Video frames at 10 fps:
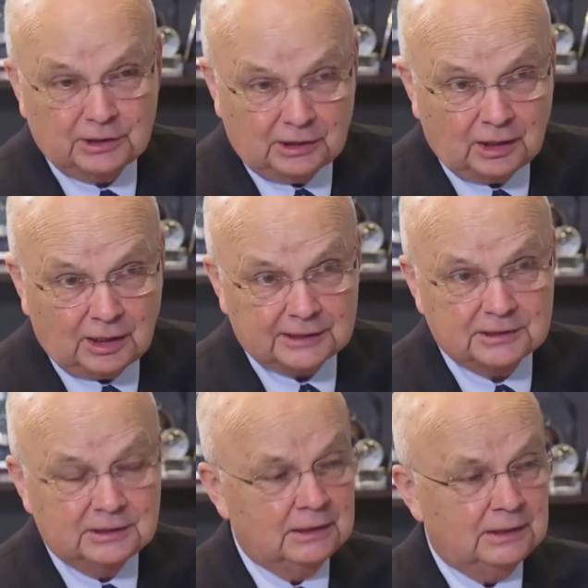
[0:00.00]
a lot.
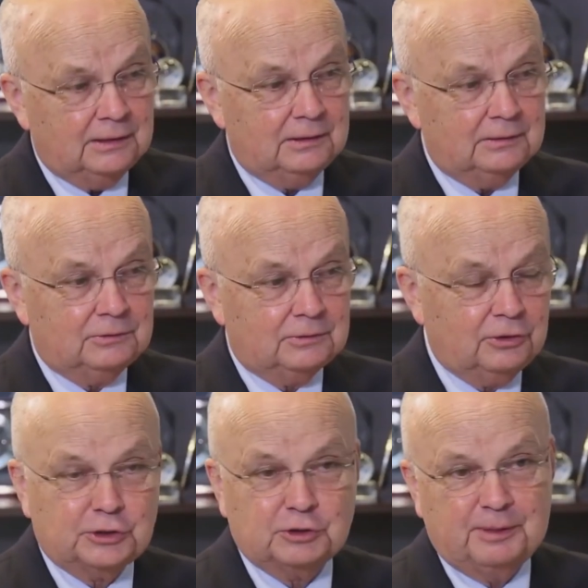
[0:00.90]

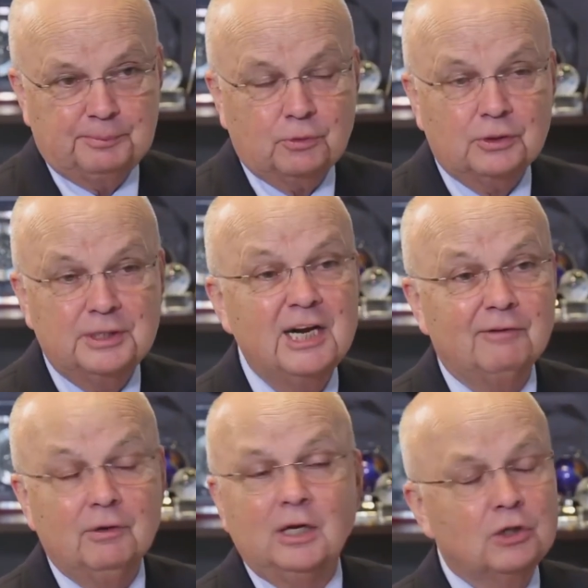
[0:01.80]
Turkish people could
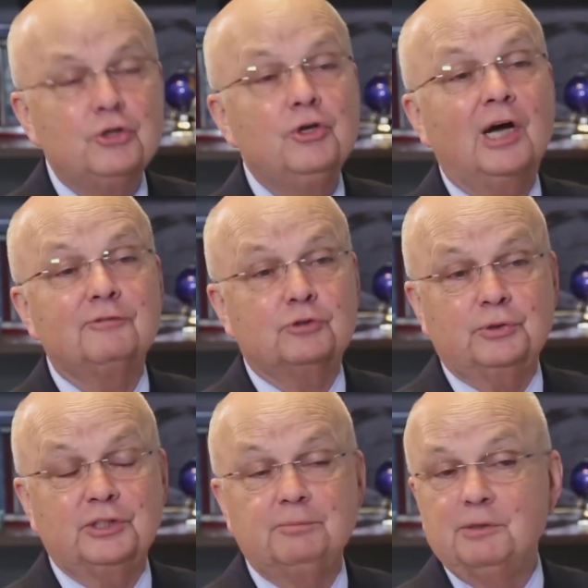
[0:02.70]
not have
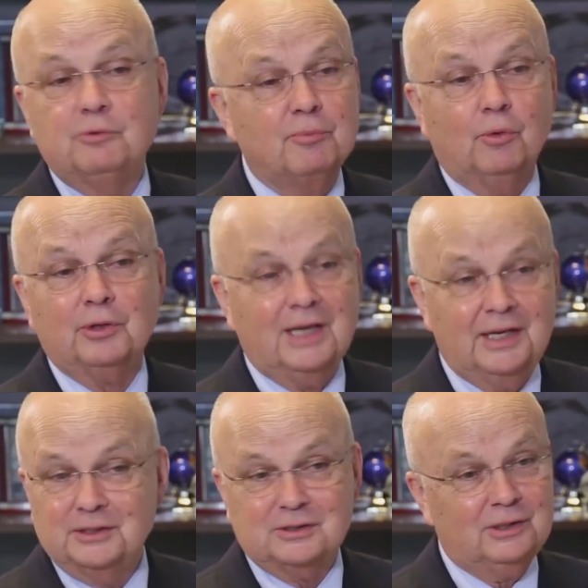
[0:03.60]
treated me with more
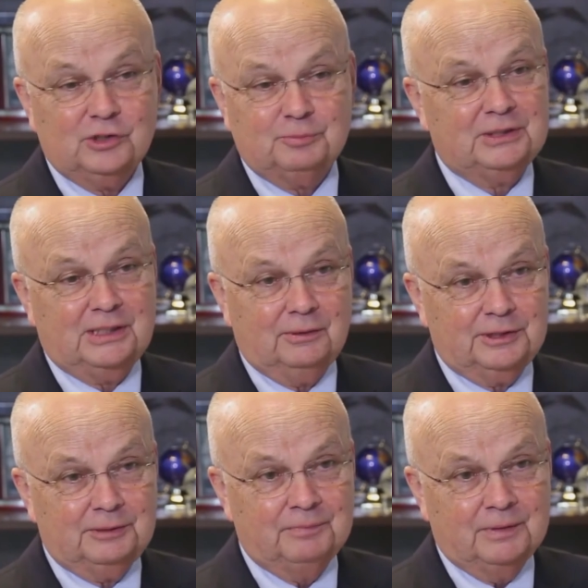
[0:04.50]
kindness and
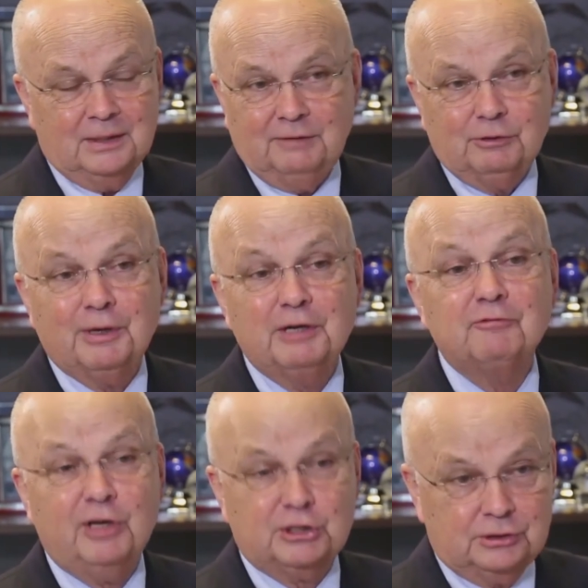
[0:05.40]
hospitality. I have a great
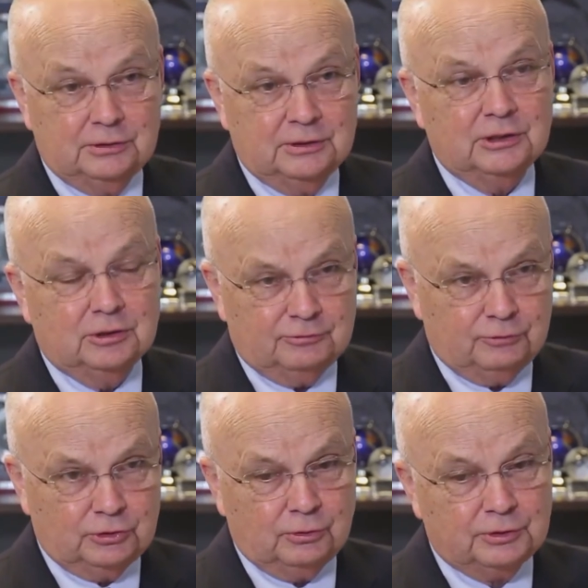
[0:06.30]
affection for
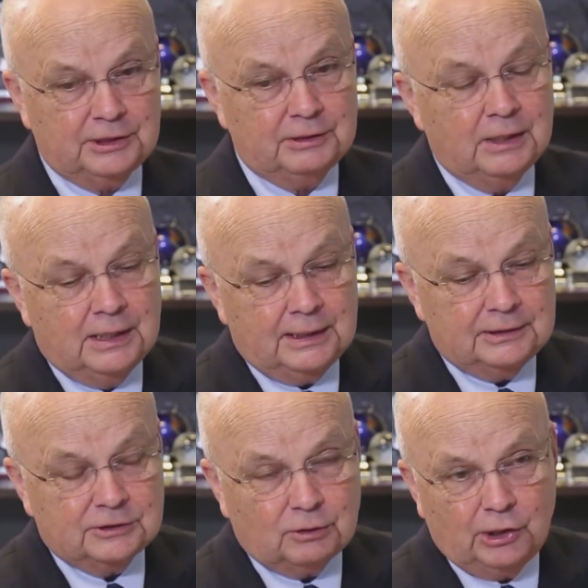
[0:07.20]
Turkey.
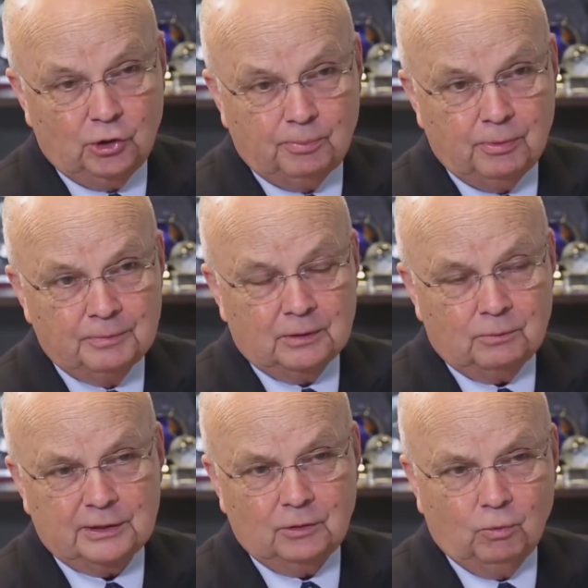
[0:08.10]
And so I hope
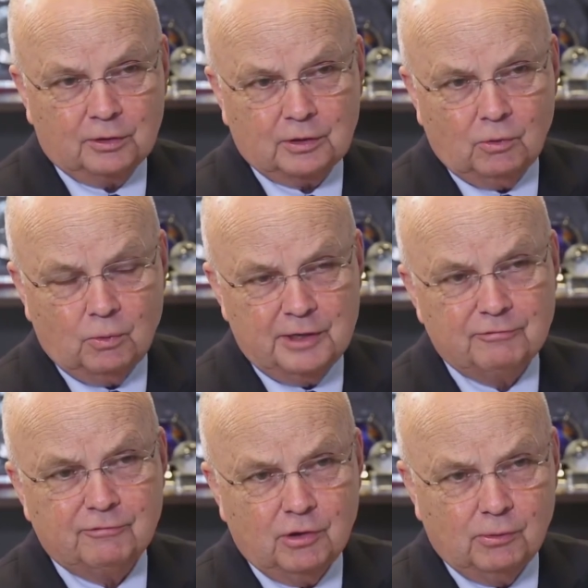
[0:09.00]
we can work our way
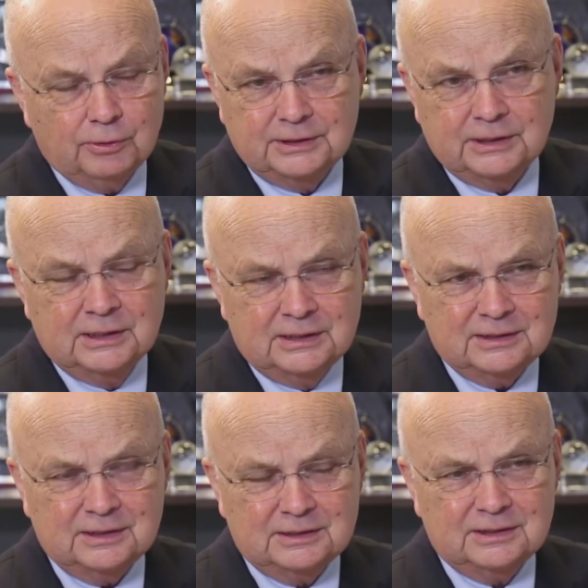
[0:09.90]
forward
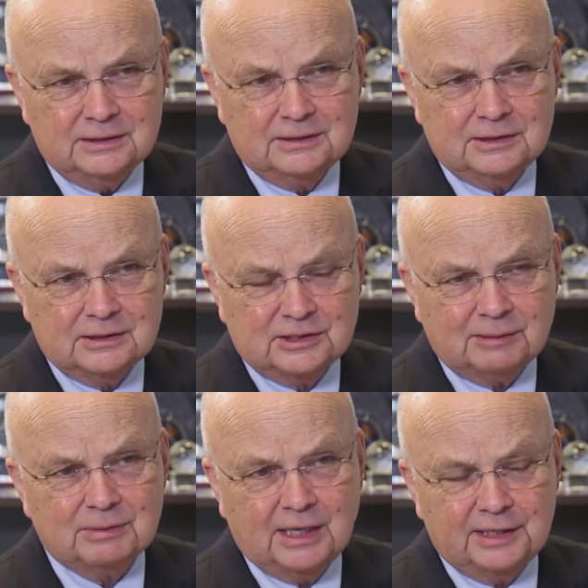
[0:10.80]
to
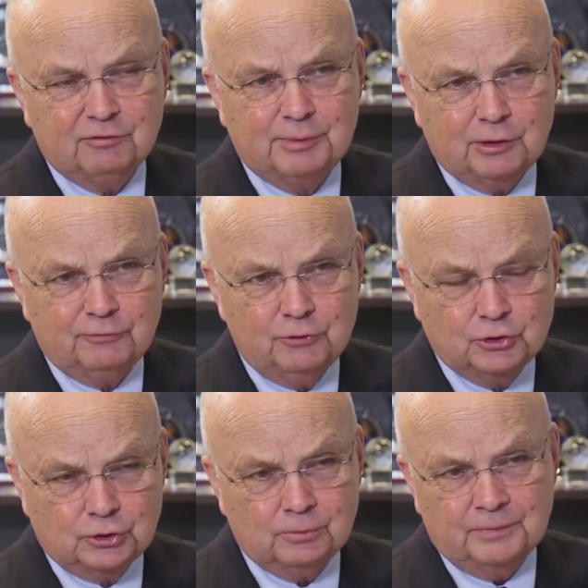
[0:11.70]
some kind of better
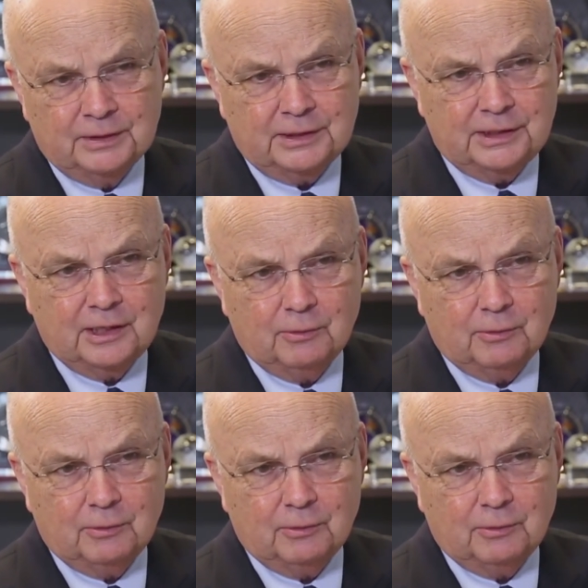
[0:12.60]
future in our